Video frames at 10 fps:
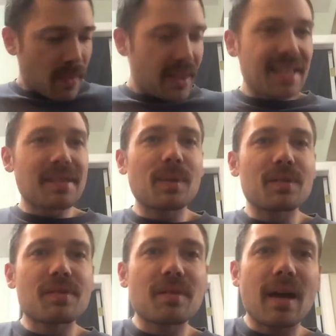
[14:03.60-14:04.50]
Nice thing
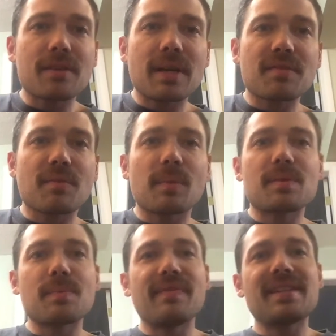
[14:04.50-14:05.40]
about
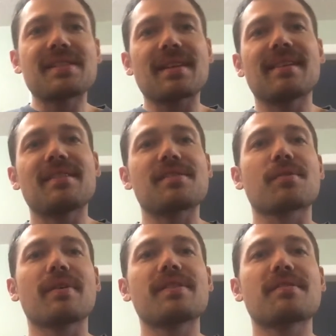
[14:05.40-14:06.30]
Transformers movies, the
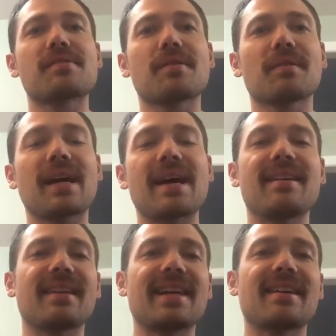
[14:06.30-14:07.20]
stories are so
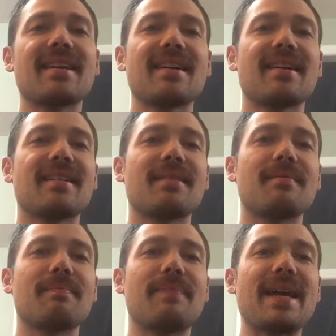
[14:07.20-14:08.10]
kind of like
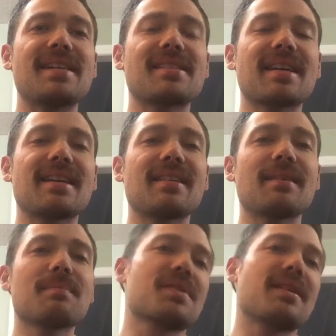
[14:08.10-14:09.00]
basic in
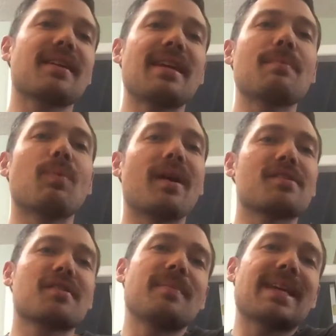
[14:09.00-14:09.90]
them, so you can keep
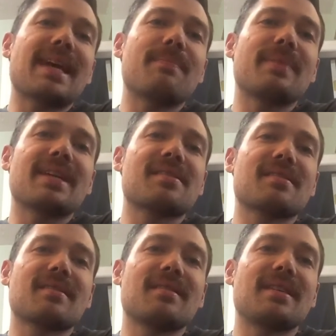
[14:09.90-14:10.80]
watching them again,
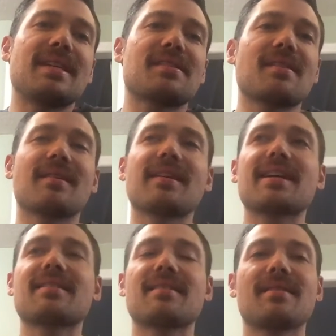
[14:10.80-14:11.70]
because it's not
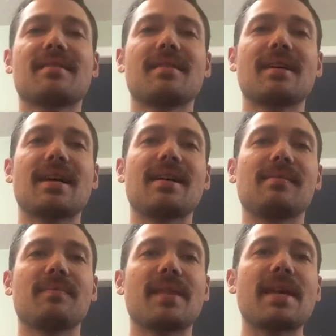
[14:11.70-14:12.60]
like
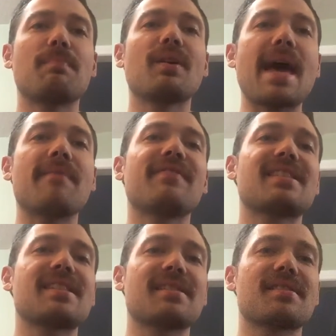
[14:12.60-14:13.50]
they put
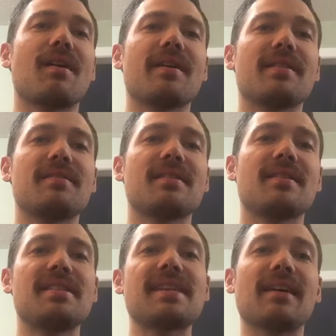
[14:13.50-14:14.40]
emphasis on
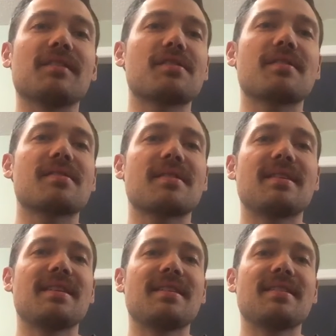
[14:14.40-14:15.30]
intelligence
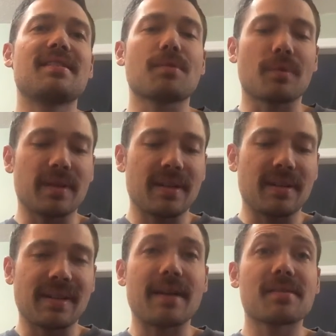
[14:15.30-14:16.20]
and in the story and
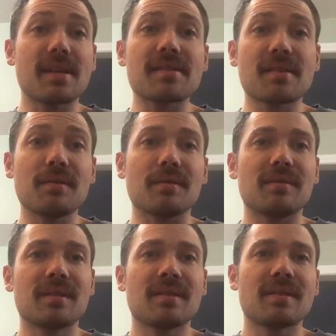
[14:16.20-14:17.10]
all that. So that's cool.
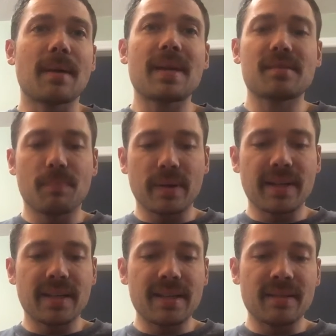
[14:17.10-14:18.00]
I'm not
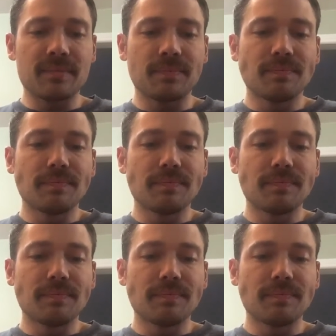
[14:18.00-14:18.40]
putting it down.